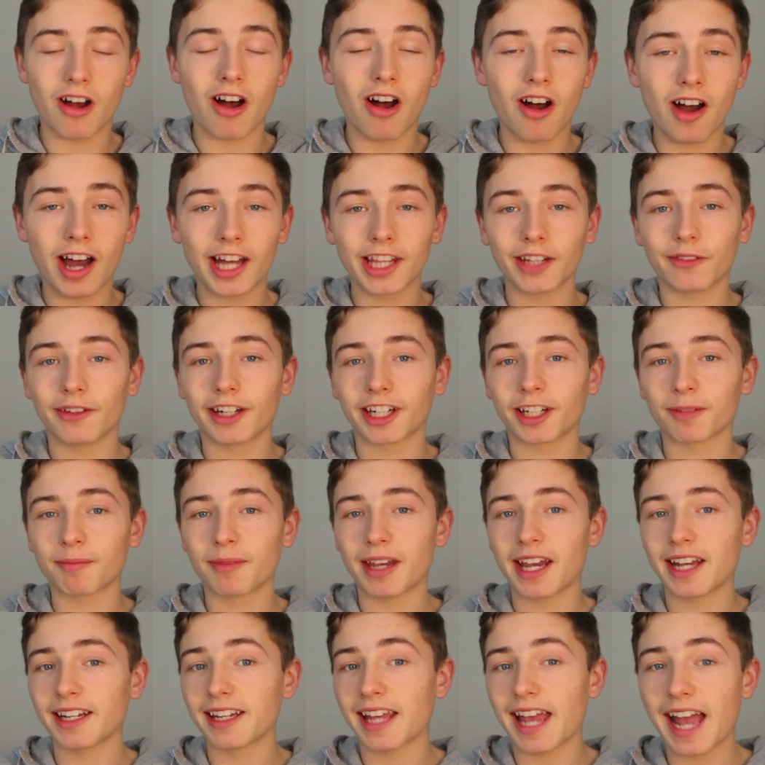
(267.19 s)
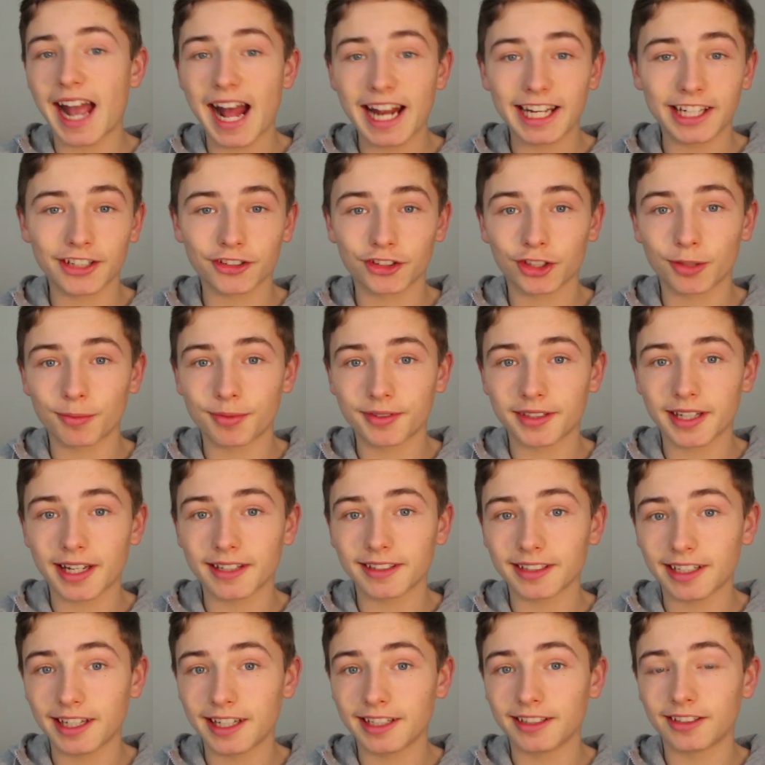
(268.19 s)
I highly recommend adding
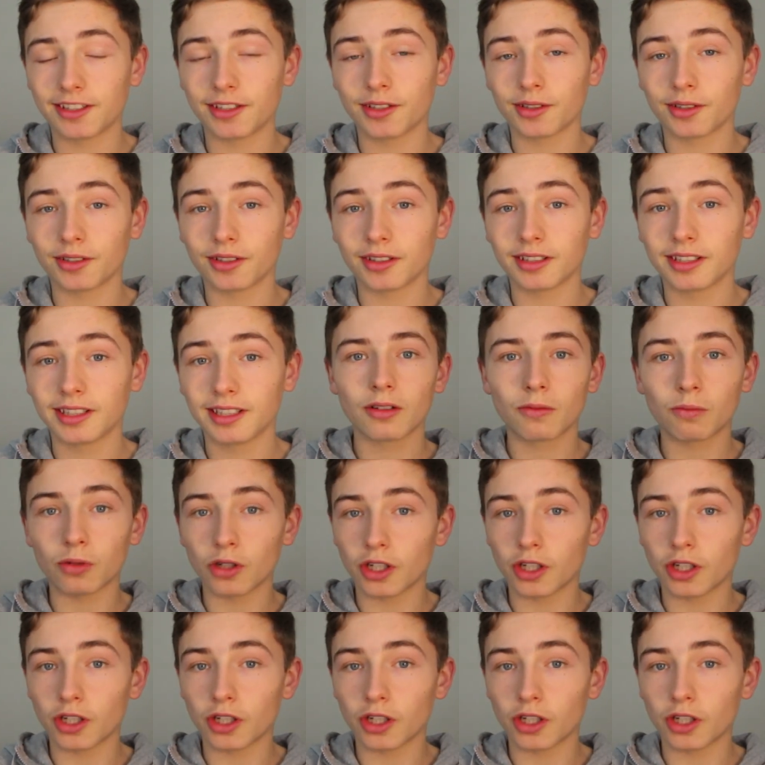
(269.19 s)
supersets into your